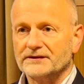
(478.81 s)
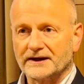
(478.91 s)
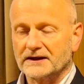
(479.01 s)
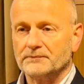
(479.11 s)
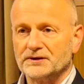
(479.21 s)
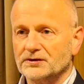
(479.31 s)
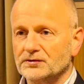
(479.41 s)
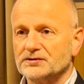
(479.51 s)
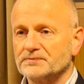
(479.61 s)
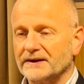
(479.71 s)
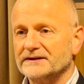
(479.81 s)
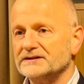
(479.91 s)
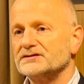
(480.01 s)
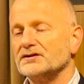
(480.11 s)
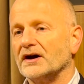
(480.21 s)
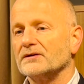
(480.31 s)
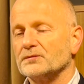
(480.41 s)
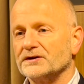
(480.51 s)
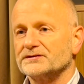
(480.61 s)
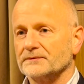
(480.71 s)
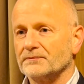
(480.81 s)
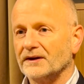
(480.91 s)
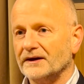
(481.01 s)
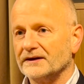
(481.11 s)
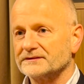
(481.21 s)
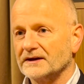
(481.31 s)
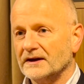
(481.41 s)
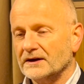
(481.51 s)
that can be used by these non-Western players.